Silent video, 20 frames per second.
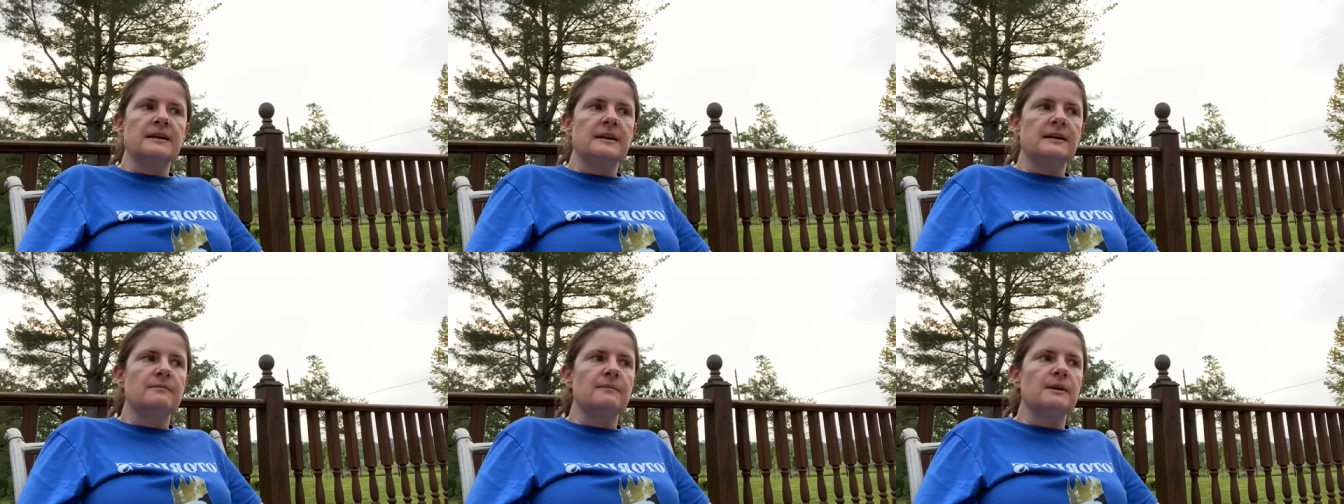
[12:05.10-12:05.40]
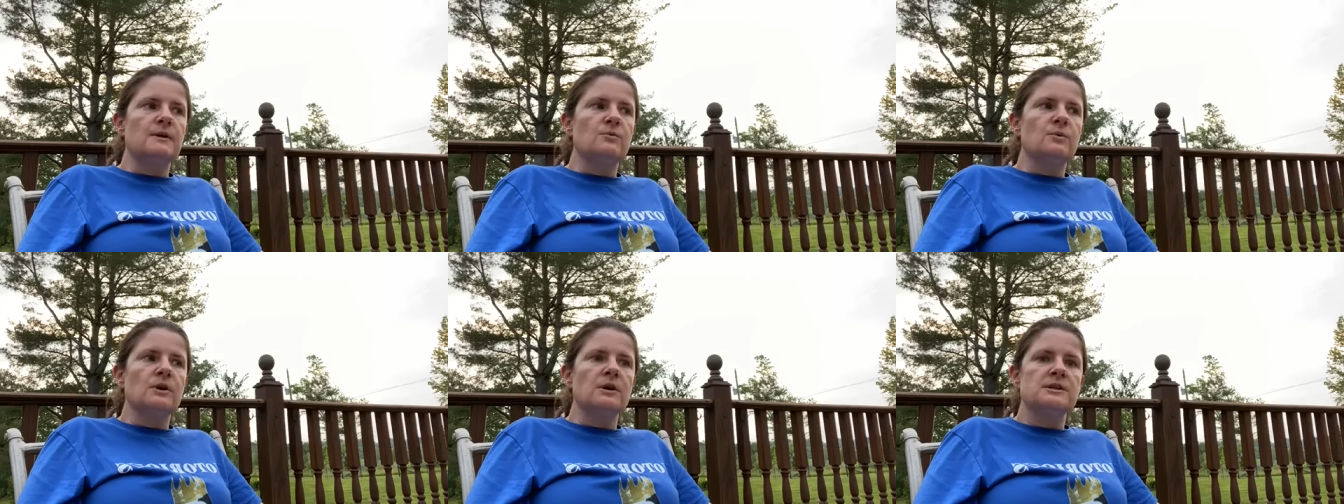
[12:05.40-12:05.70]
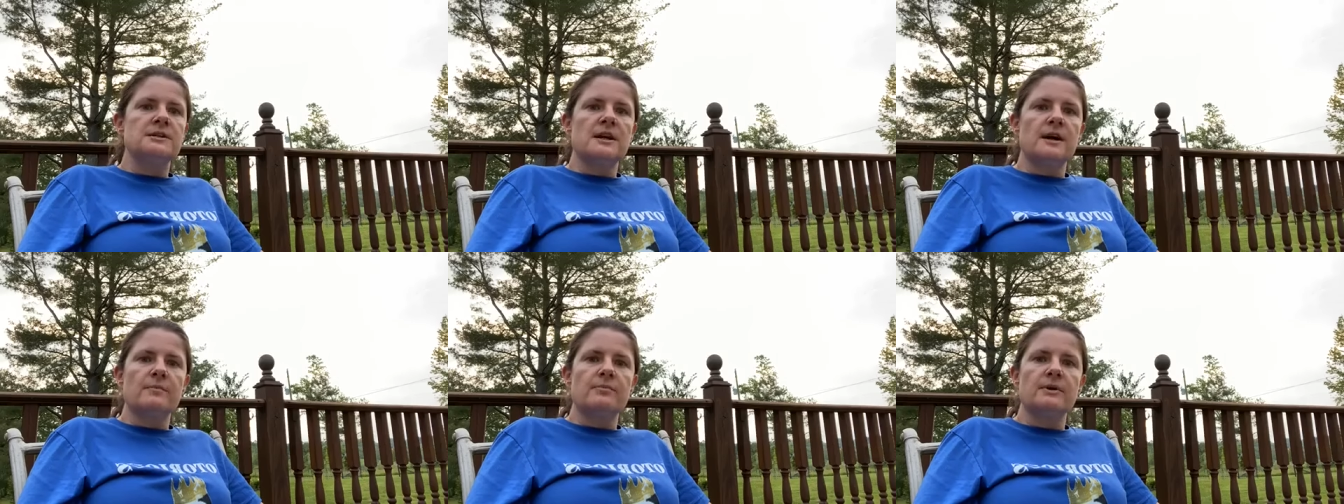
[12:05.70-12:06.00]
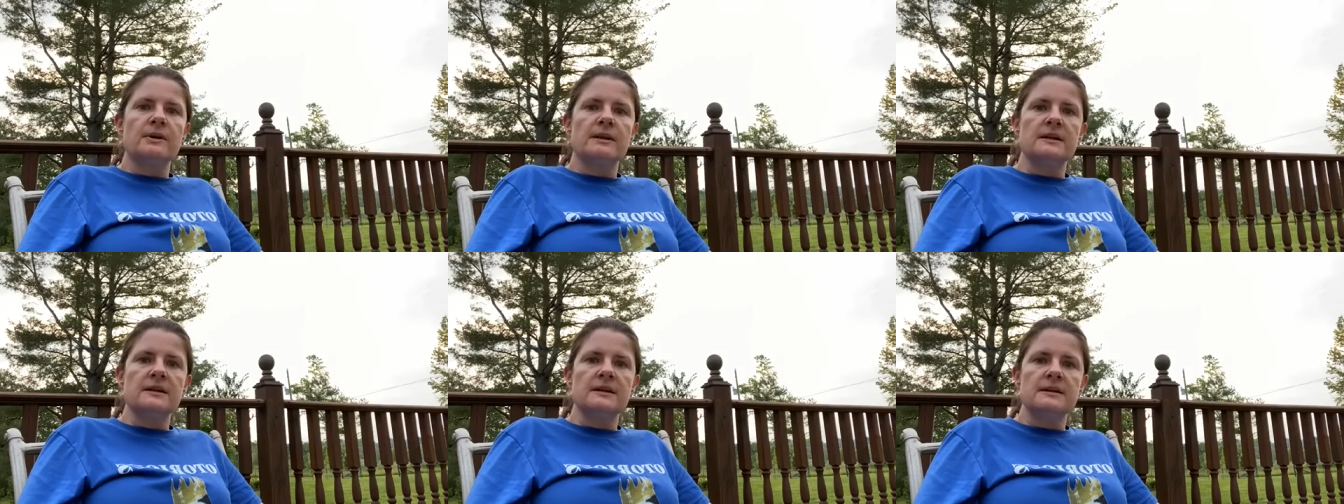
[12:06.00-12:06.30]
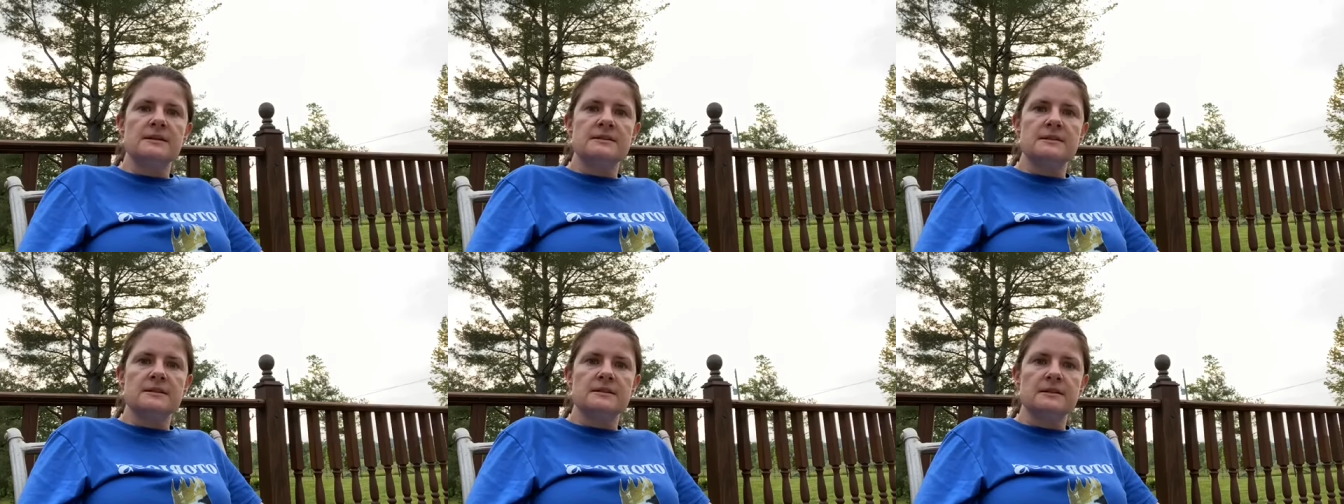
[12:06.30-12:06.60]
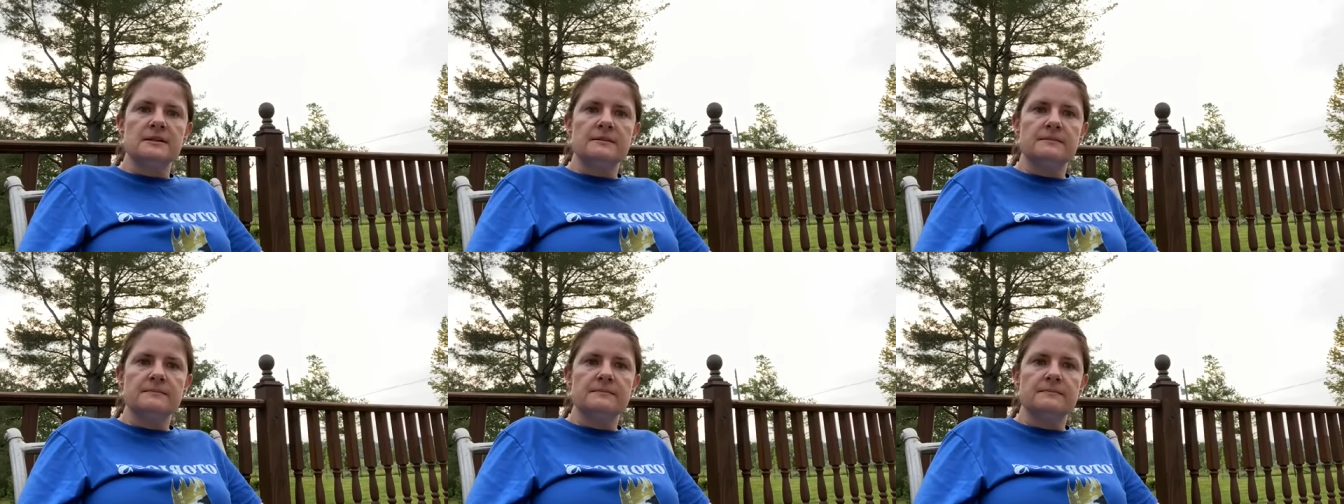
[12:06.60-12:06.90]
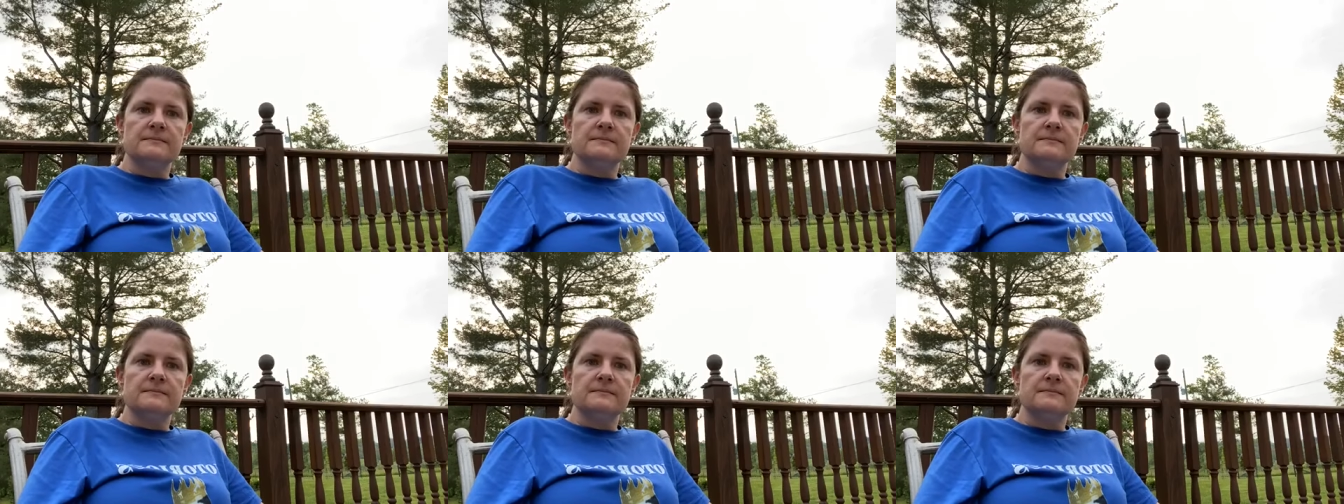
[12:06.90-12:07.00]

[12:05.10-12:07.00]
that can be worked out pretty easily.